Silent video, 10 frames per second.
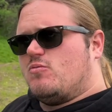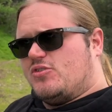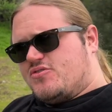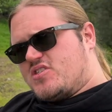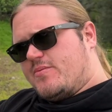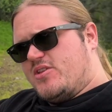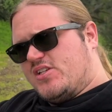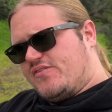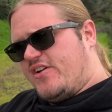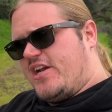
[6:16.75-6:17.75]
We'll do some in
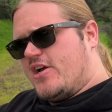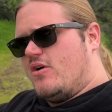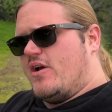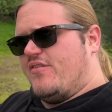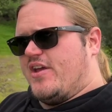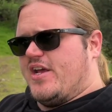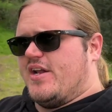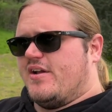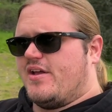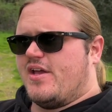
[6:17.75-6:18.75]
this video, and
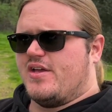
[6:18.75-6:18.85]
then,